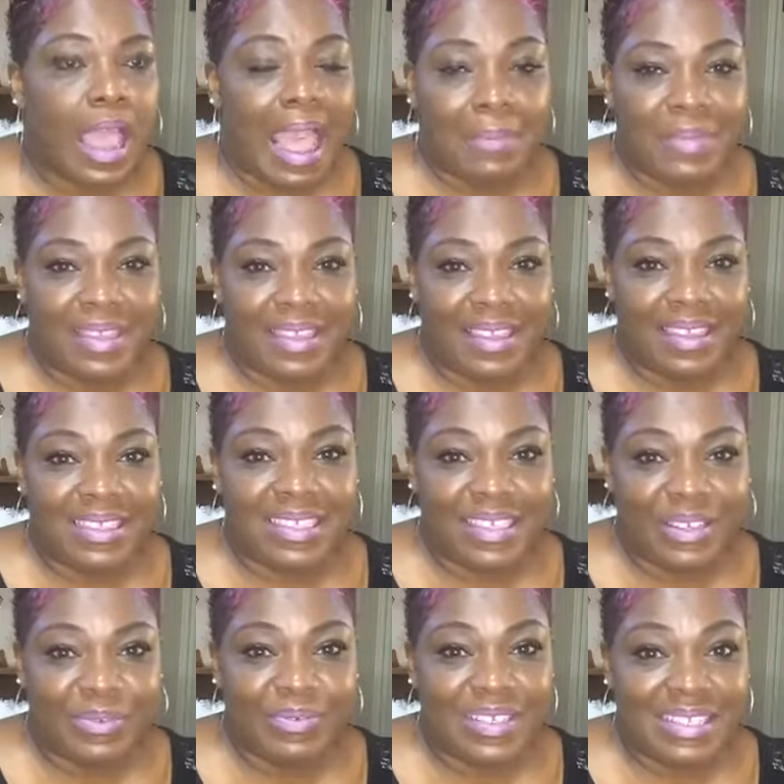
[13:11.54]
I began to
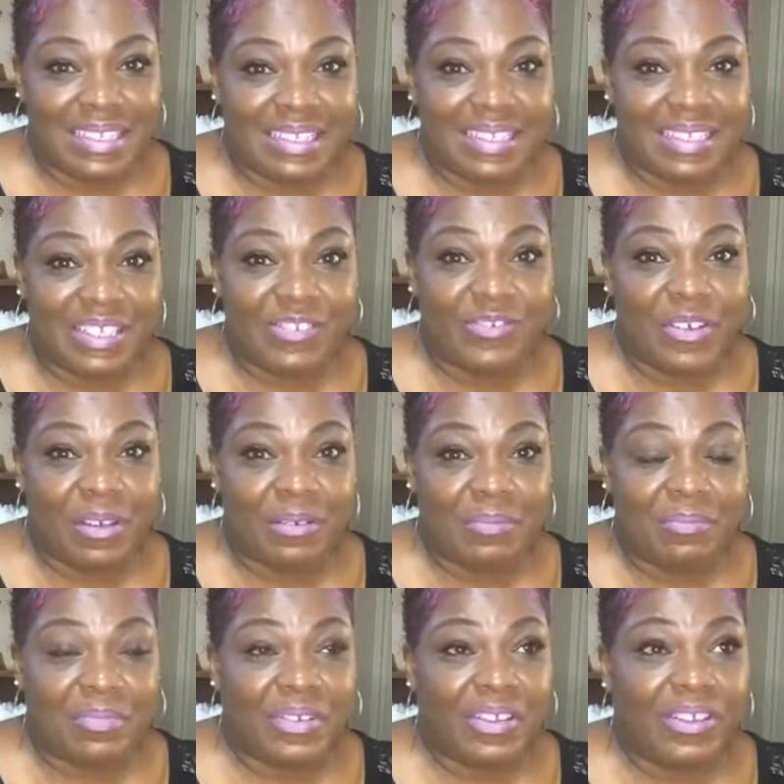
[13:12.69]
get resistance
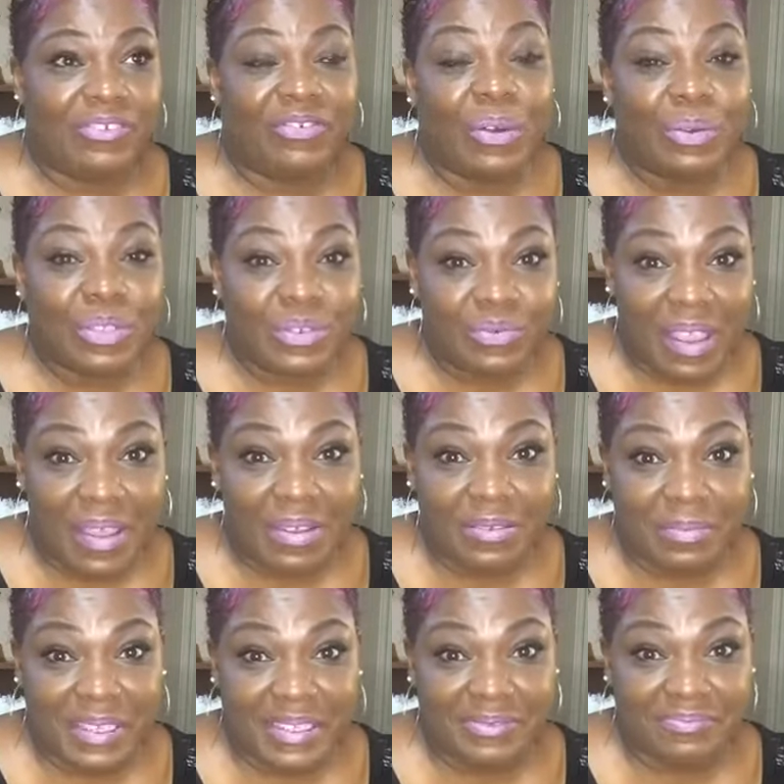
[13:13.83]
from folks
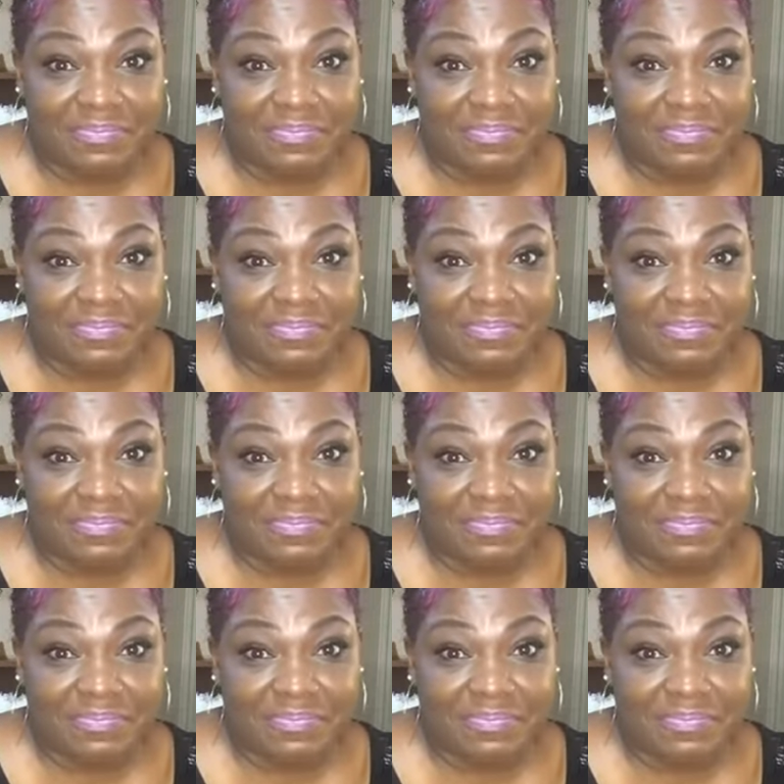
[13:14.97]
around me.